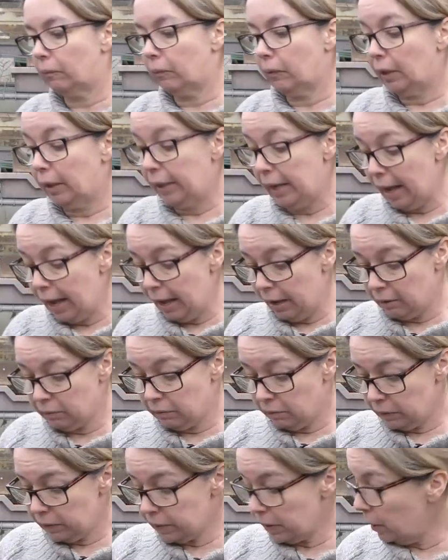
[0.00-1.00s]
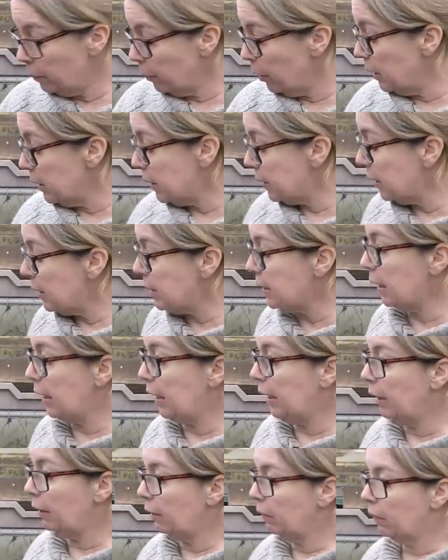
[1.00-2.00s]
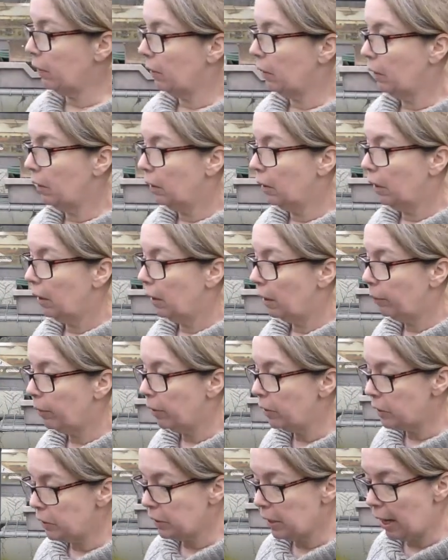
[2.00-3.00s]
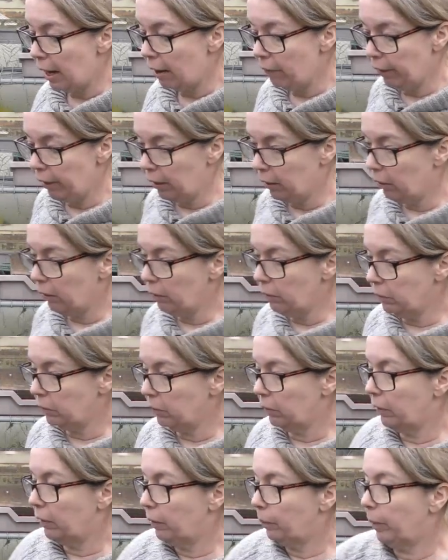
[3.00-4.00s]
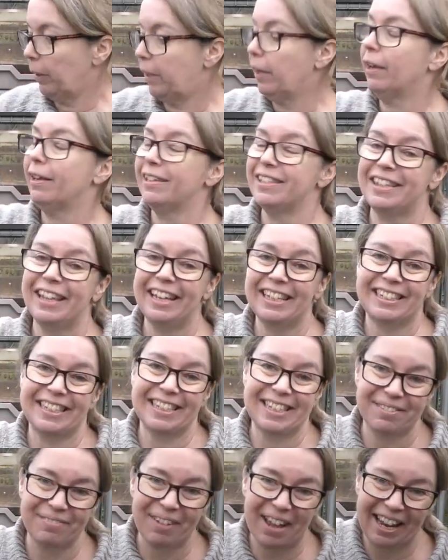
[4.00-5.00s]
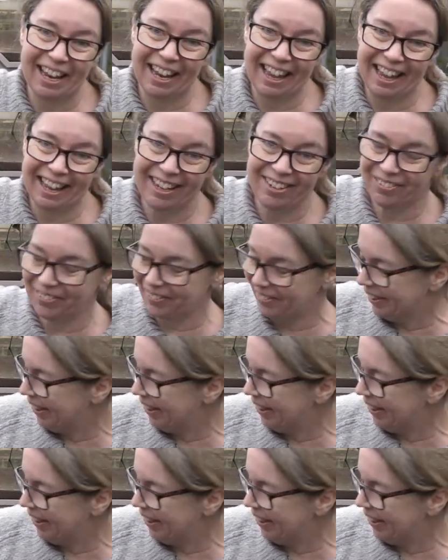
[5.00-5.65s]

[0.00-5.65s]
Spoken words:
Yeah, so I'm going to sit here. I'm going to carry on because this is my life.